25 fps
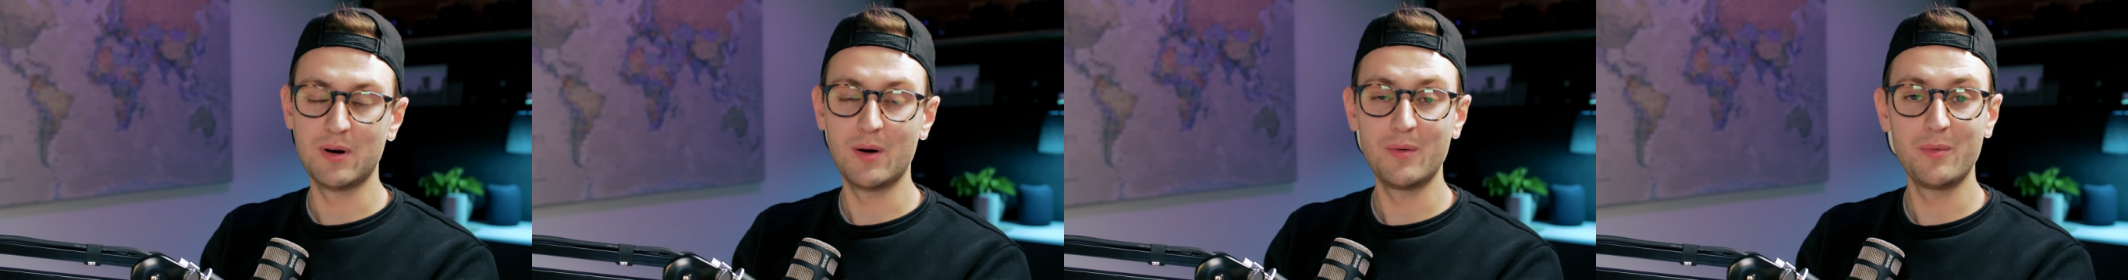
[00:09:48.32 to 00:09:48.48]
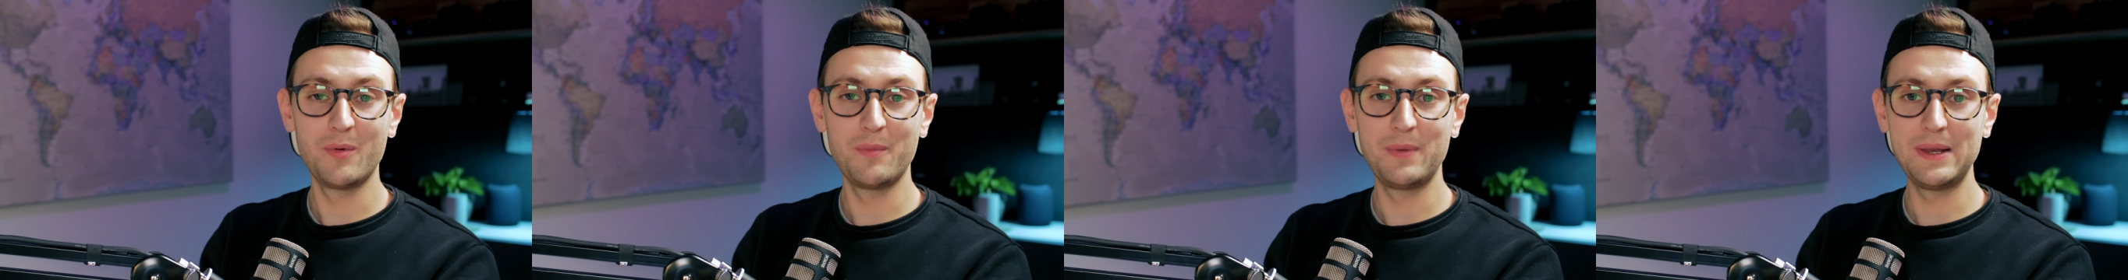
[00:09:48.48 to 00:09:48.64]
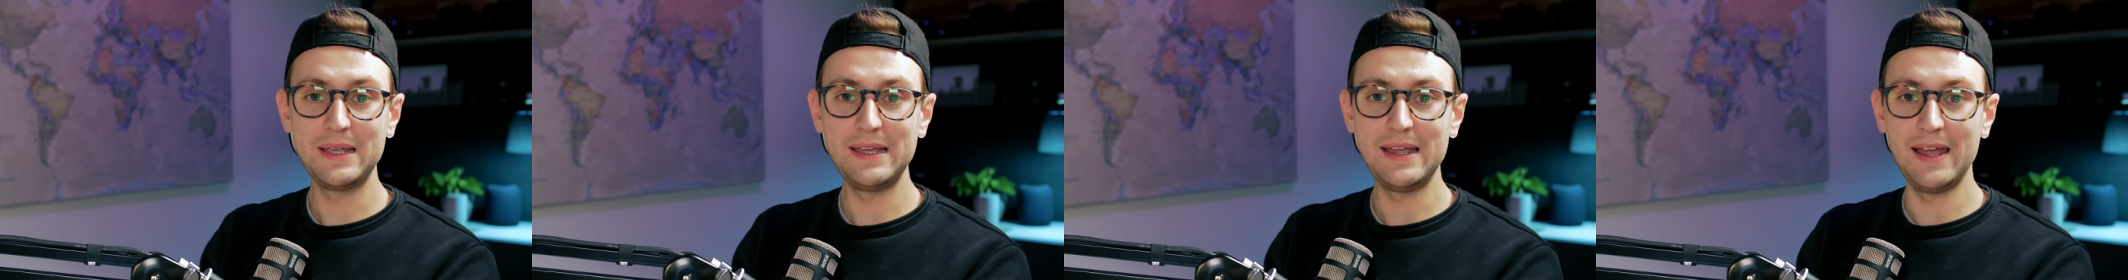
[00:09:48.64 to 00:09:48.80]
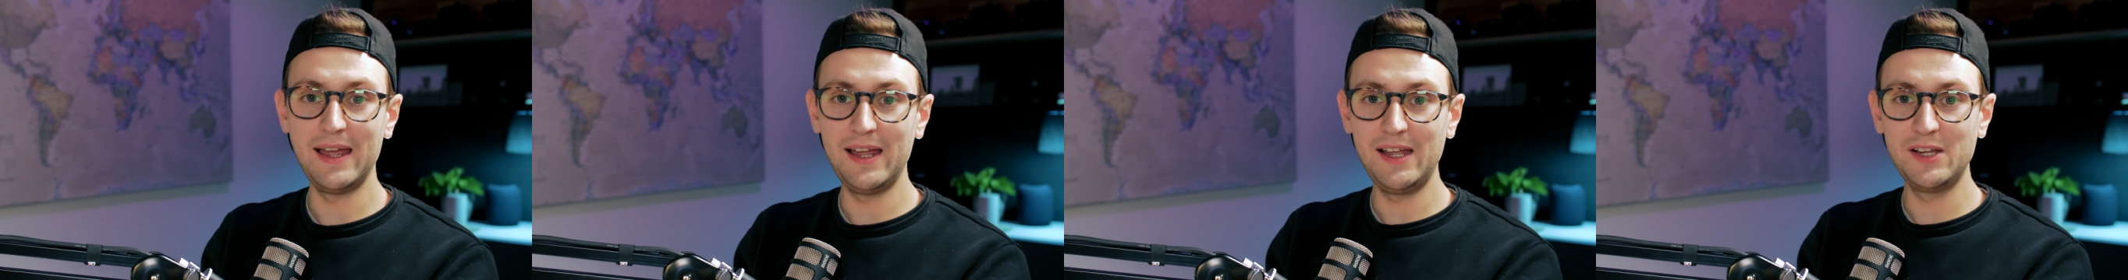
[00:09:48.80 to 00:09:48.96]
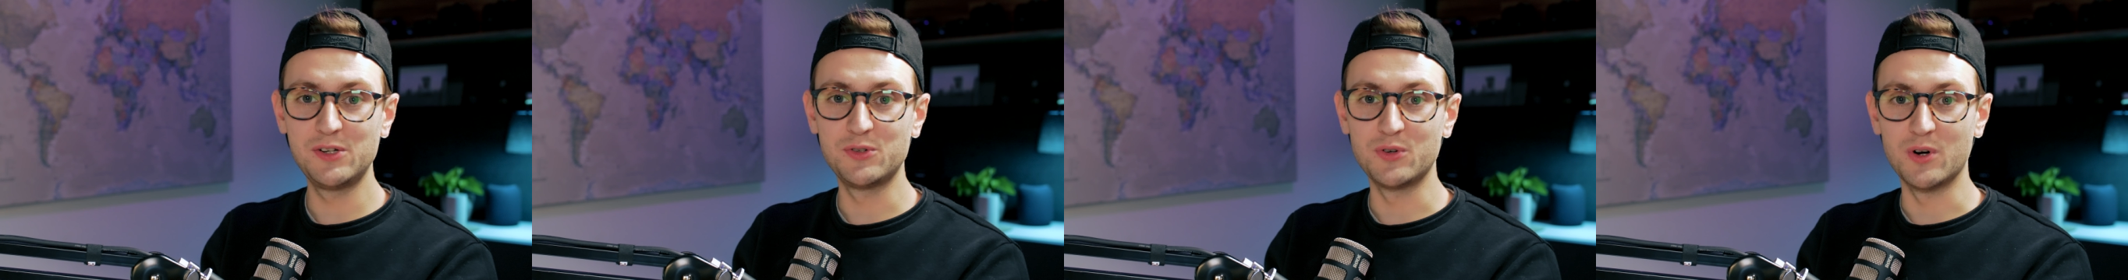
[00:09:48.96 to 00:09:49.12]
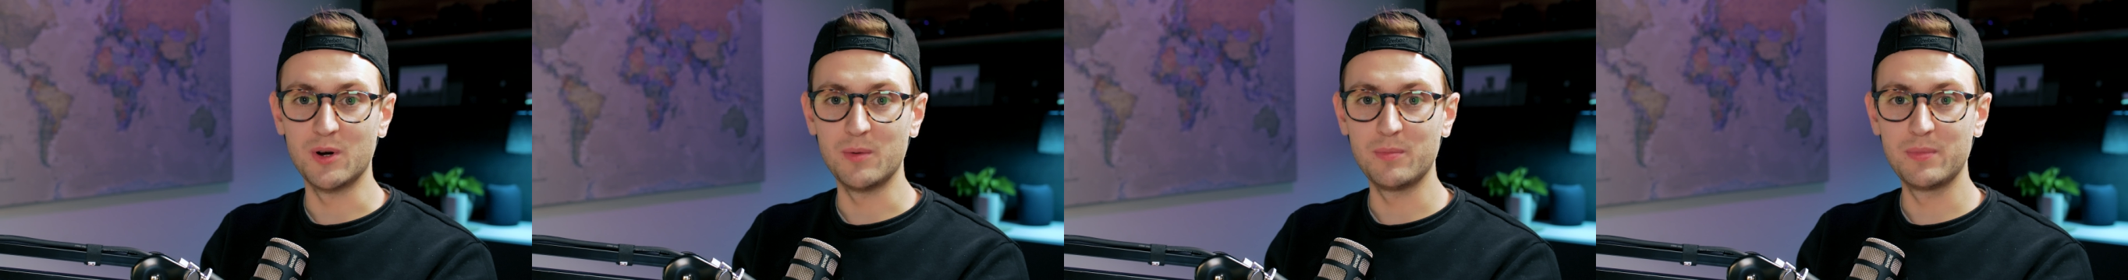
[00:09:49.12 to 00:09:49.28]
probably
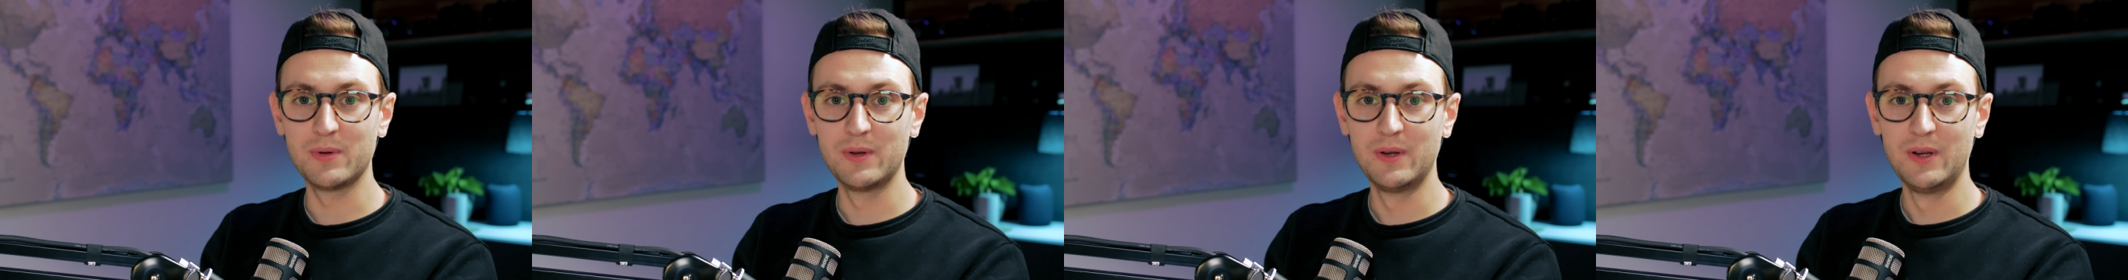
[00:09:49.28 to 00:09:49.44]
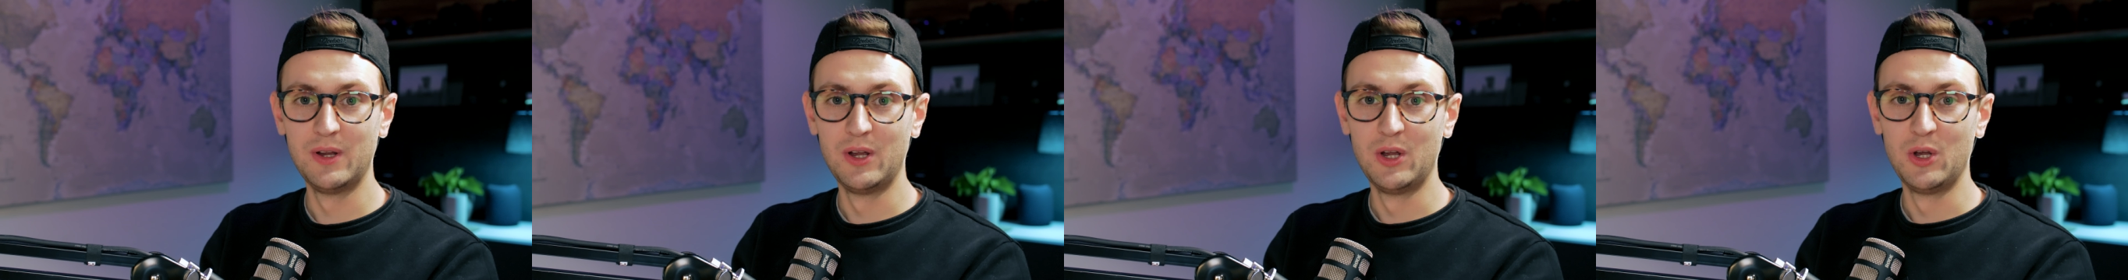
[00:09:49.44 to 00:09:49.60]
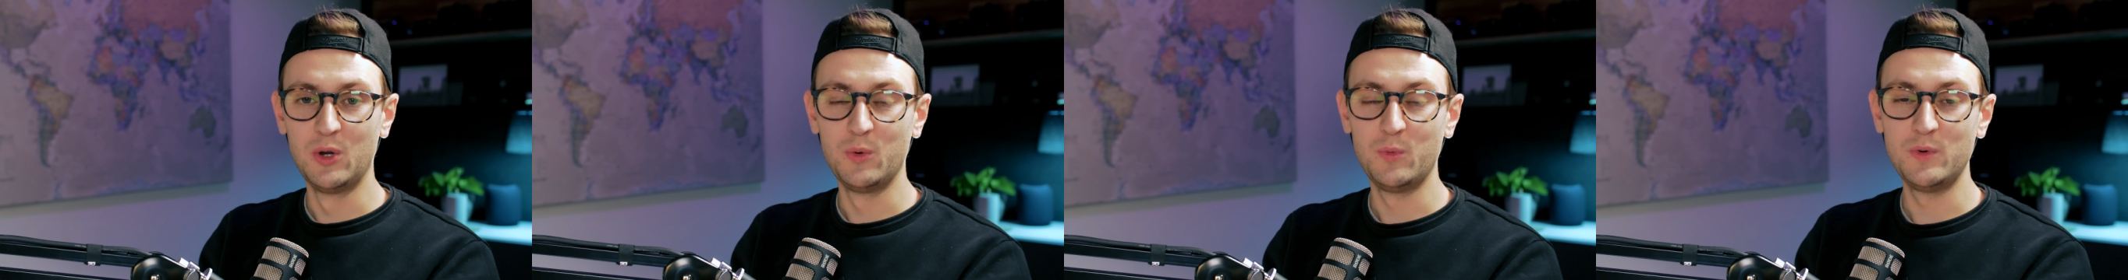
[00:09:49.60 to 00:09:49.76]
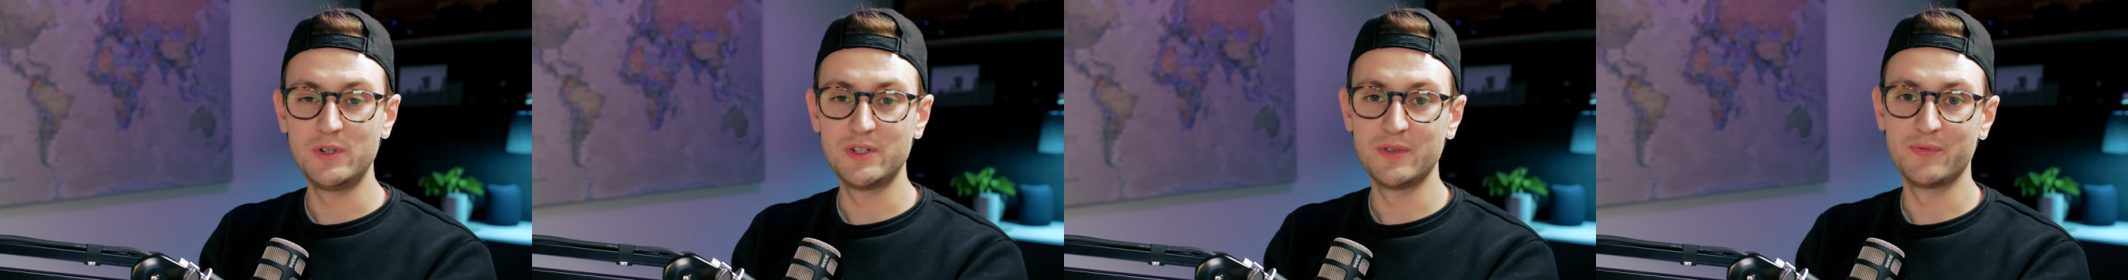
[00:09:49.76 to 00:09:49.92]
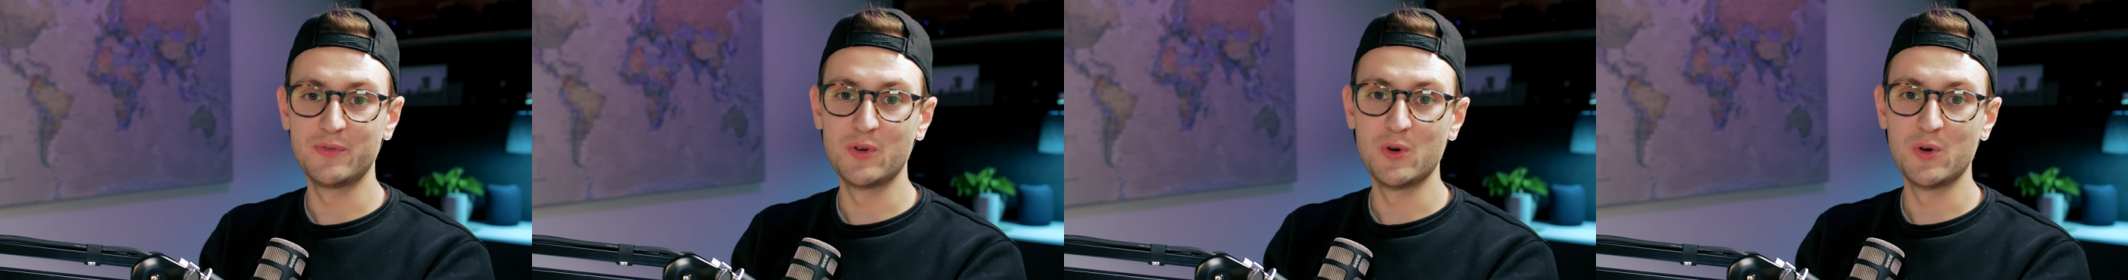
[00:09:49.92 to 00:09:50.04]
AirDrop, which